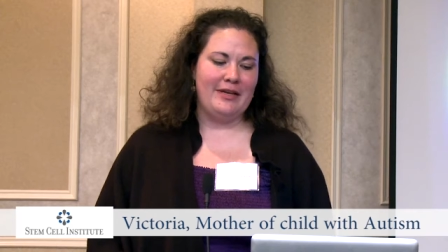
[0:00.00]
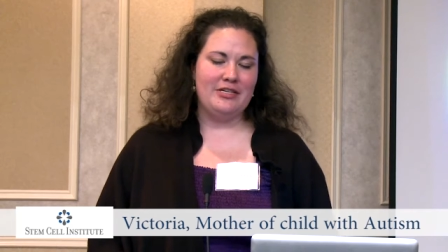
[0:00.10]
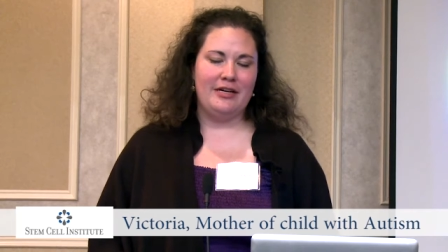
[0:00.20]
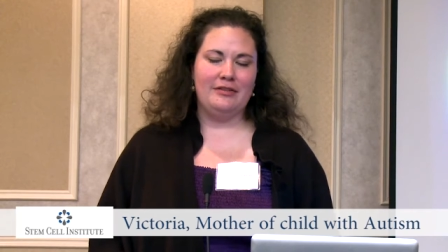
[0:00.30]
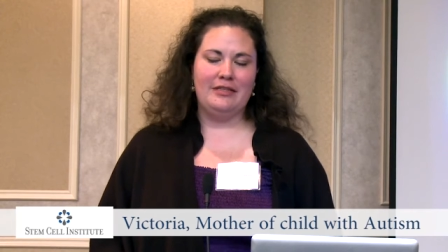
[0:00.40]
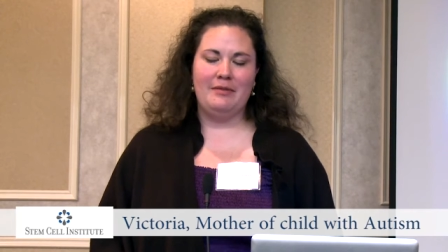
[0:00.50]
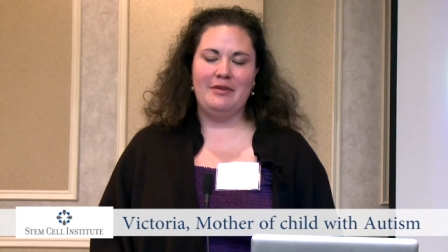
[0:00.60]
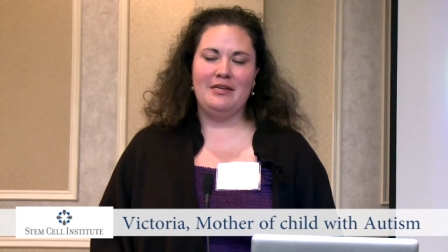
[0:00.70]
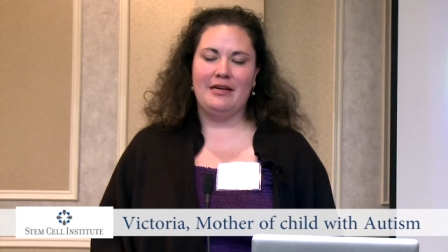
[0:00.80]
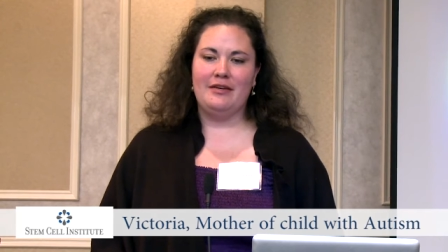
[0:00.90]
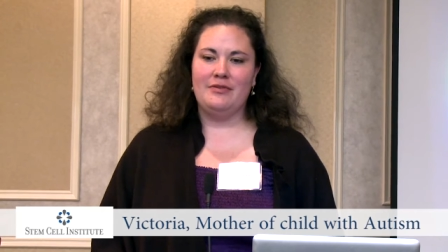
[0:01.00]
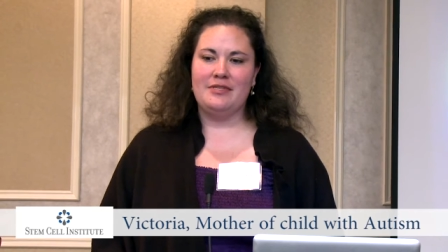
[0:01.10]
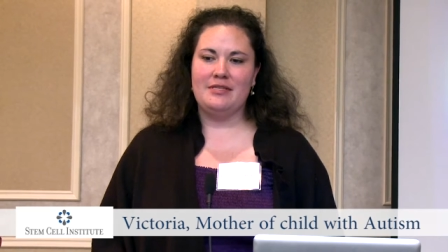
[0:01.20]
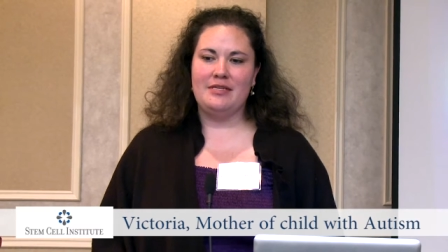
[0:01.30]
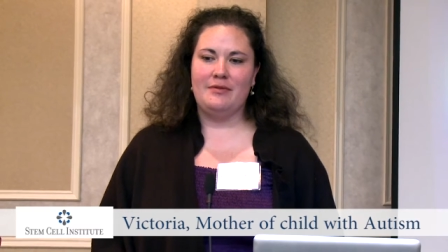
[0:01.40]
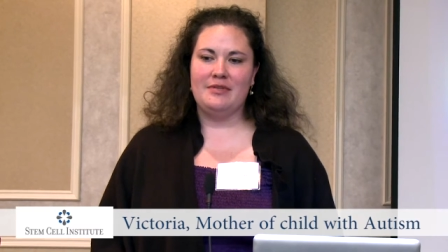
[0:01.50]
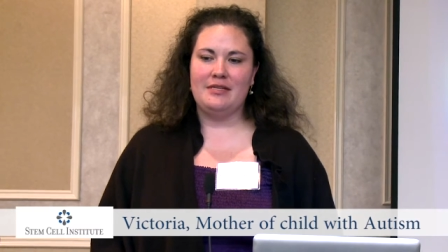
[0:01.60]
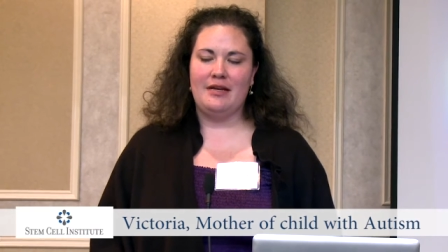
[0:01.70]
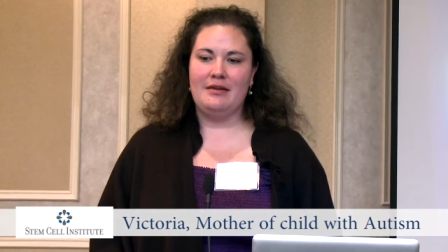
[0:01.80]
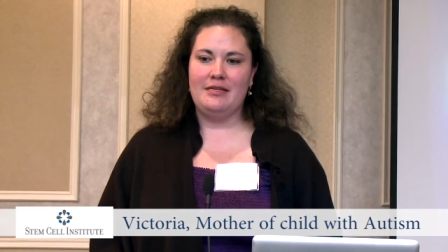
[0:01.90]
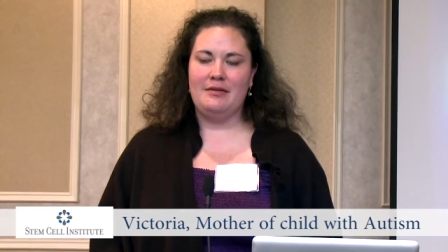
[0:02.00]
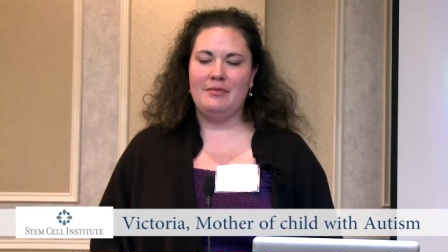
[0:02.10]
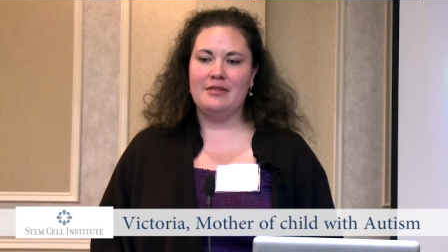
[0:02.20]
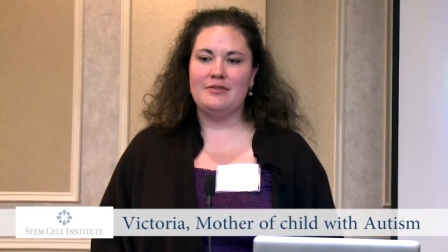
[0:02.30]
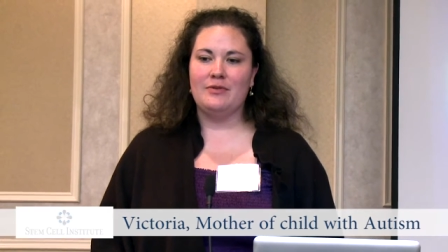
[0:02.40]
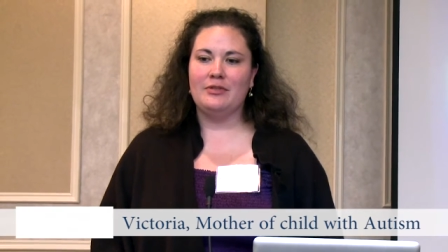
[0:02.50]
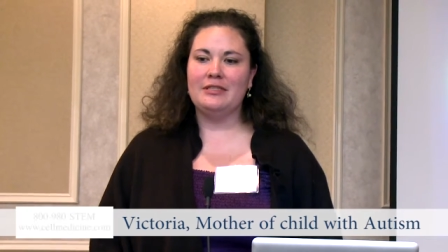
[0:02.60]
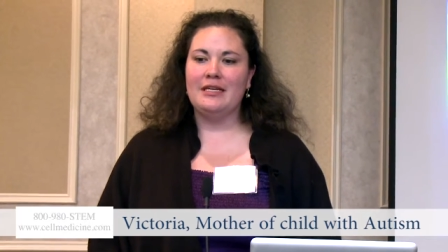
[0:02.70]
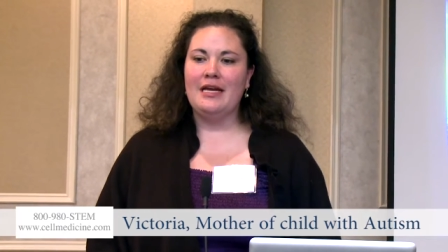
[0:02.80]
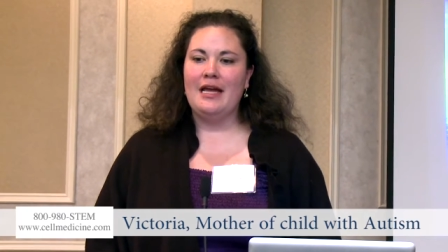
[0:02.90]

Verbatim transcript: my child had been diagnosed since he was nineteen months old.